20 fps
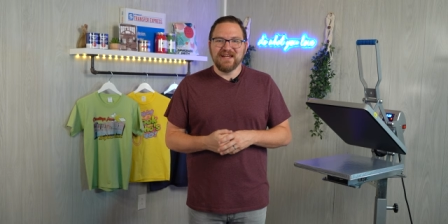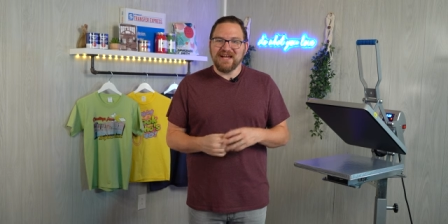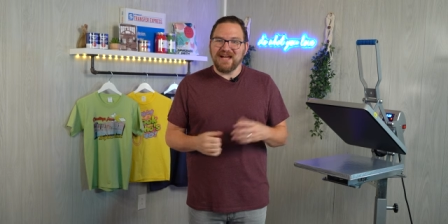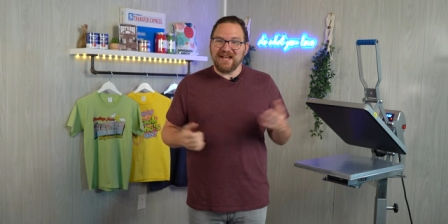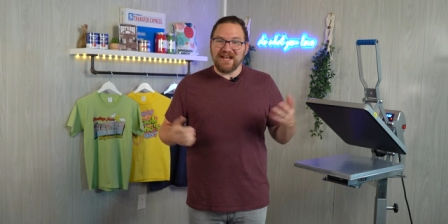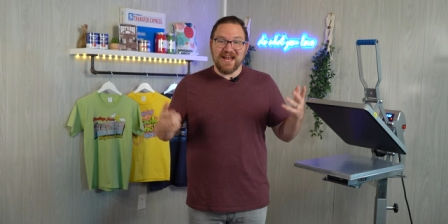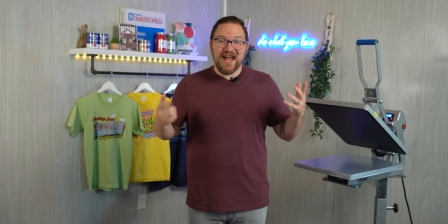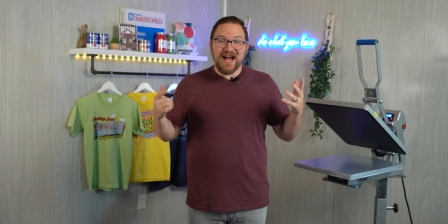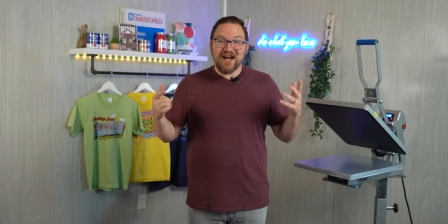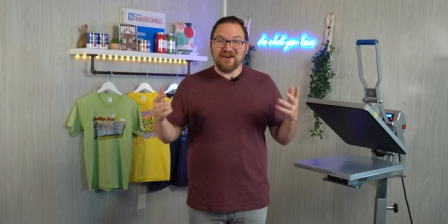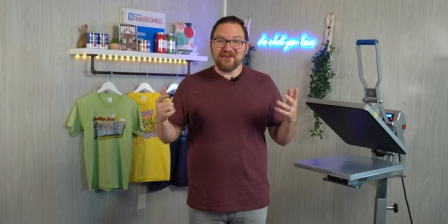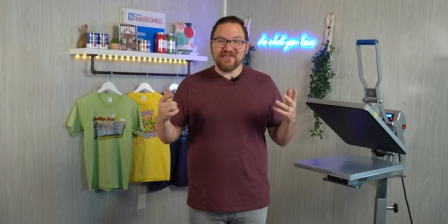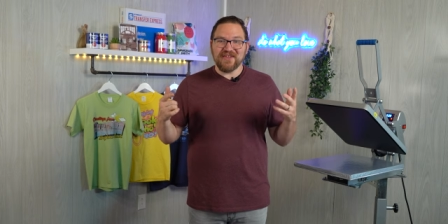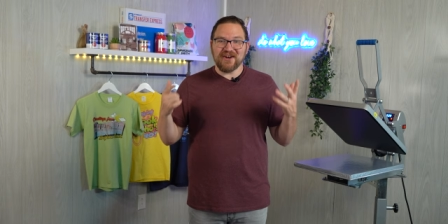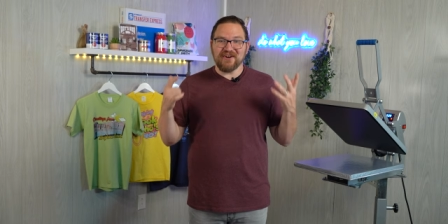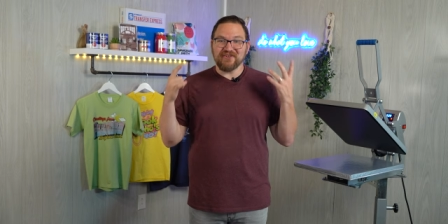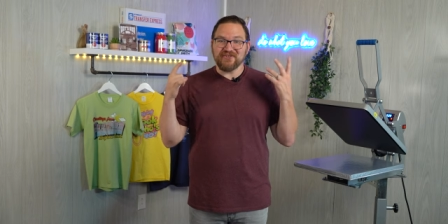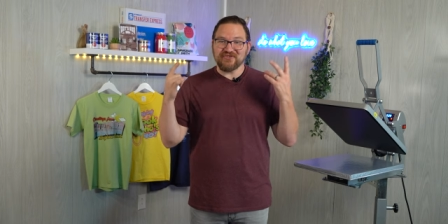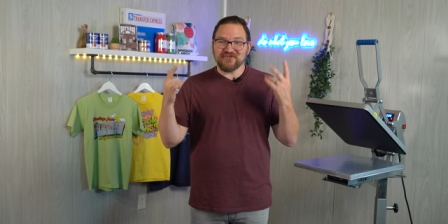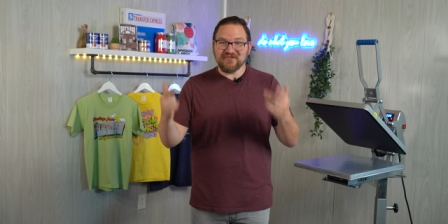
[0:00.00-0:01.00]
And now that
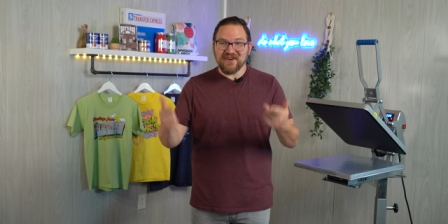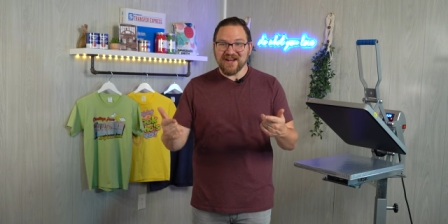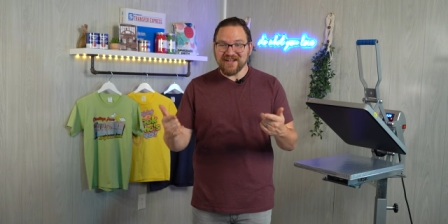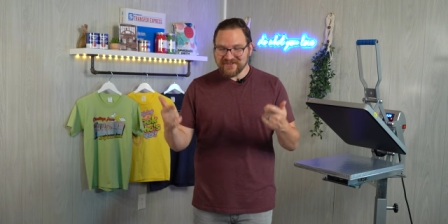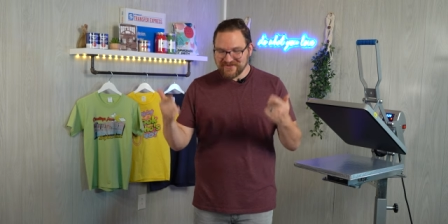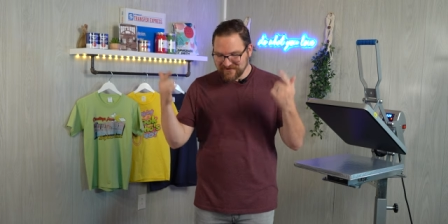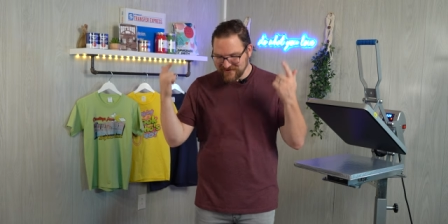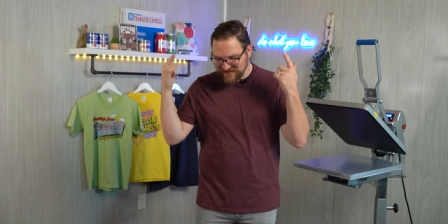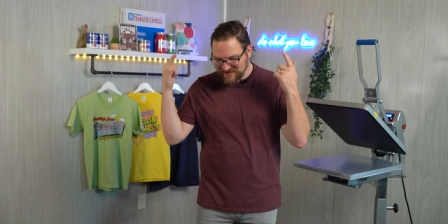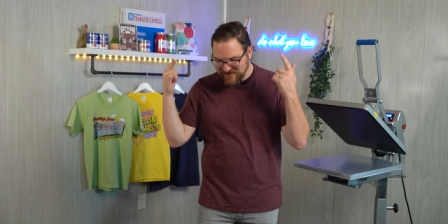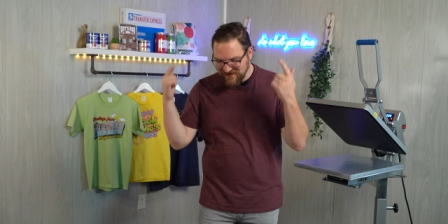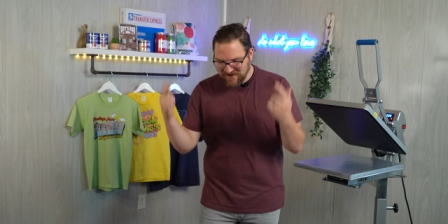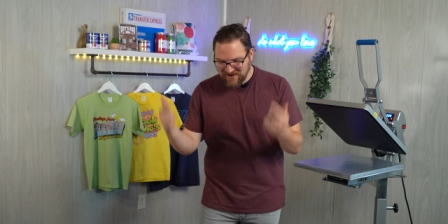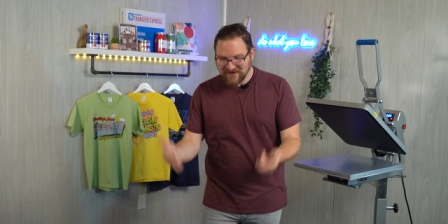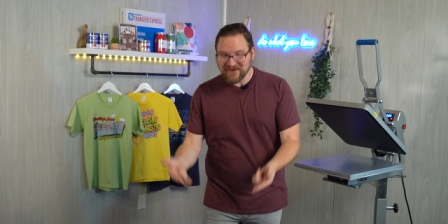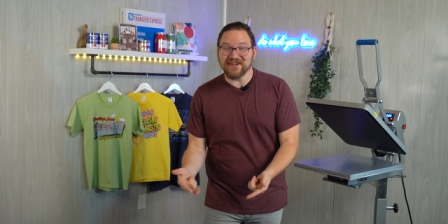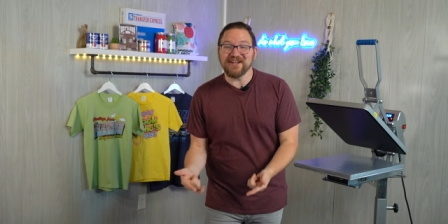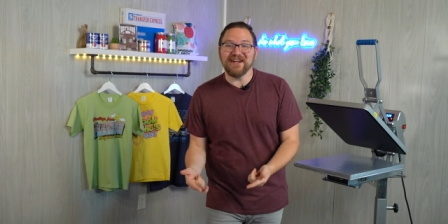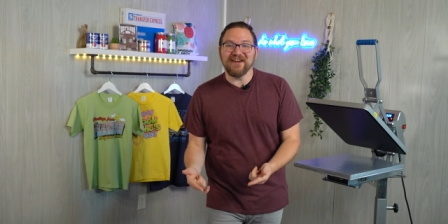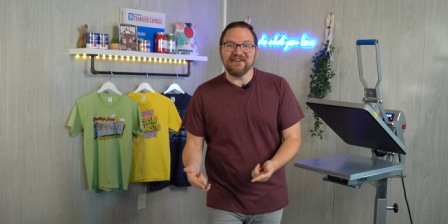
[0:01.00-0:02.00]
our transfers
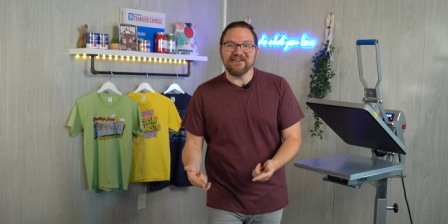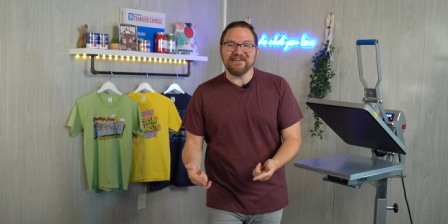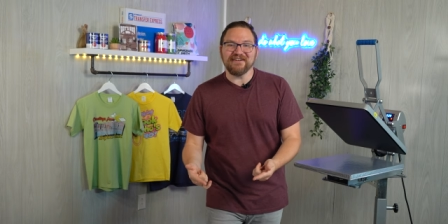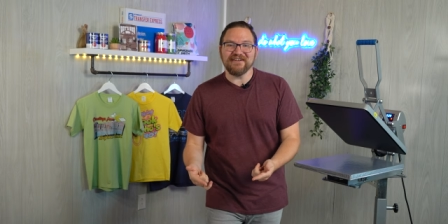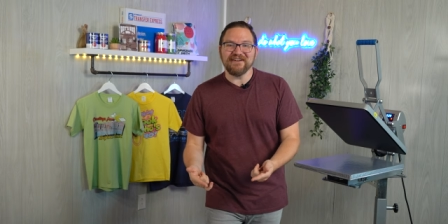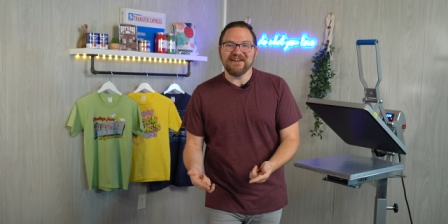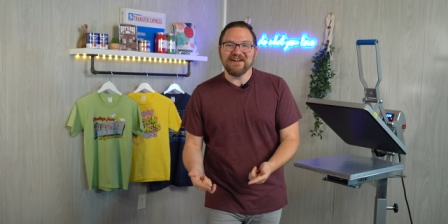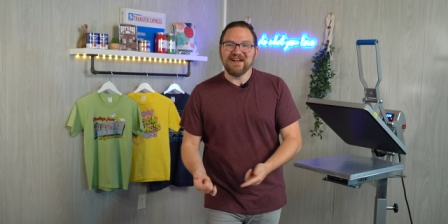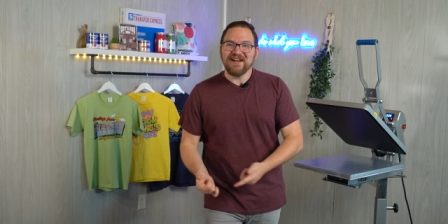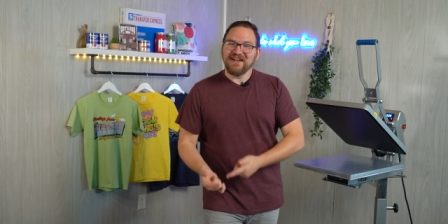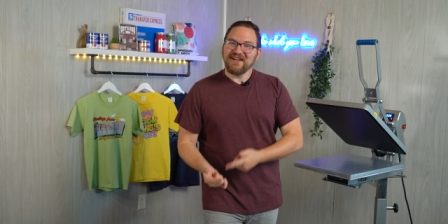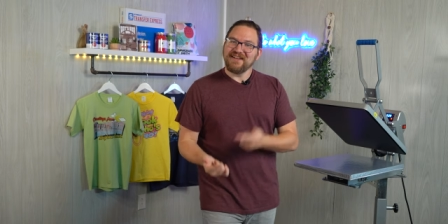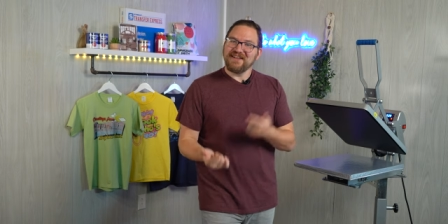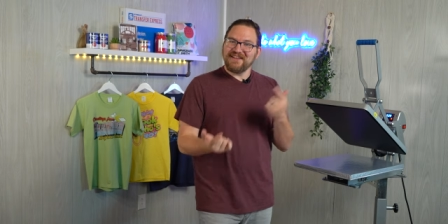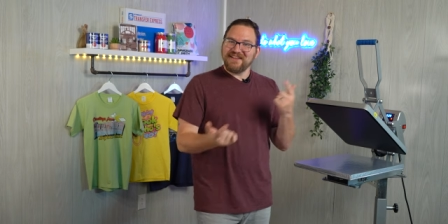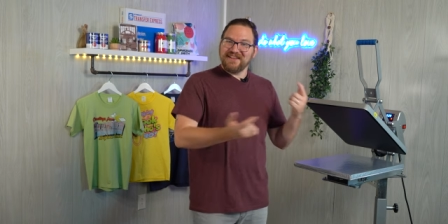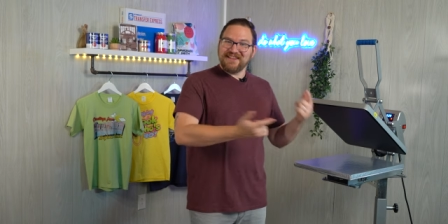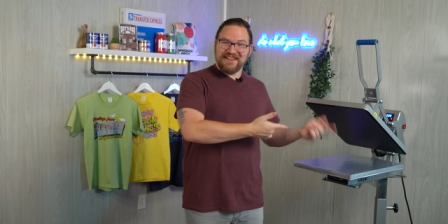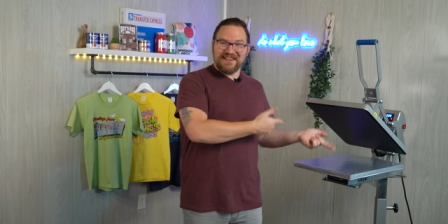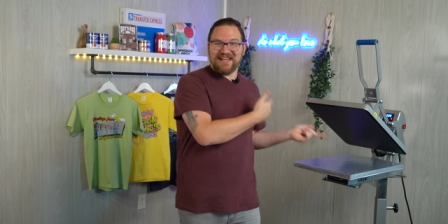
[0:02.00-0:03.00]
are here,
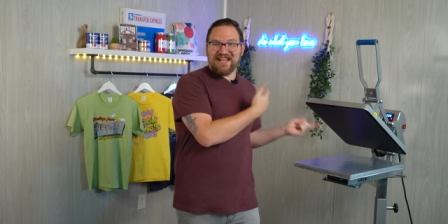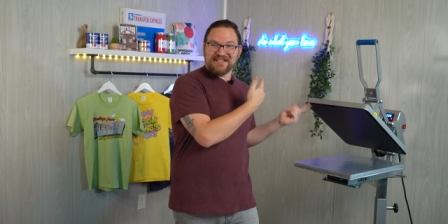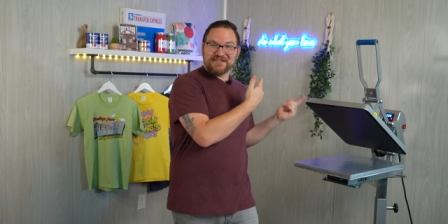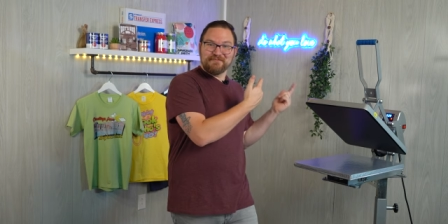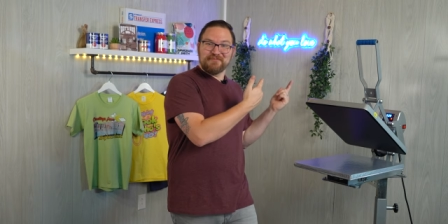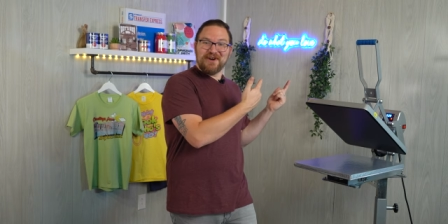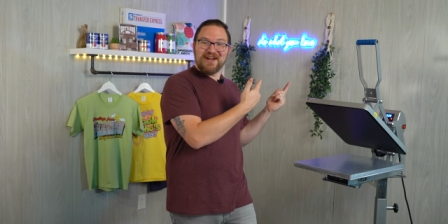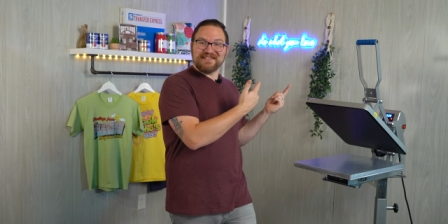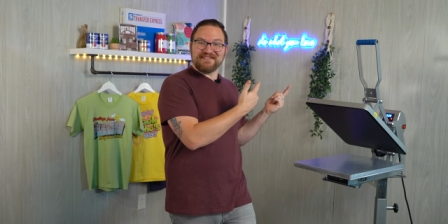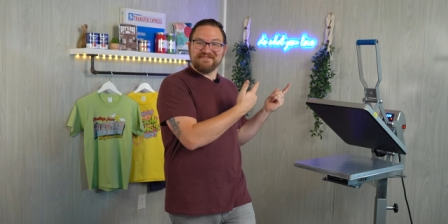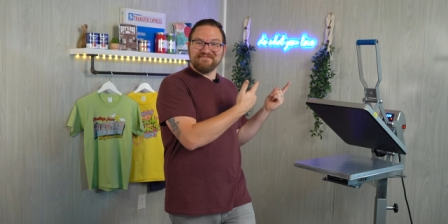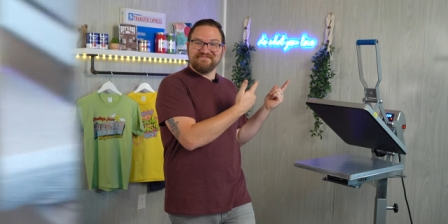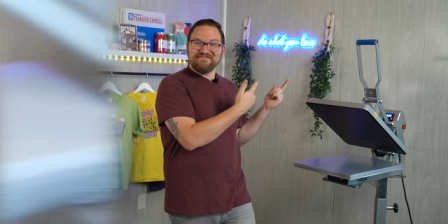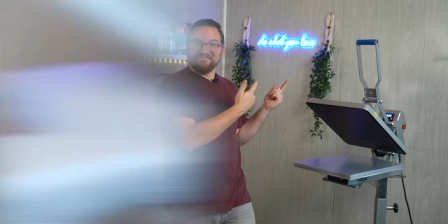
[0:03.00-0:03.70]
let's press them.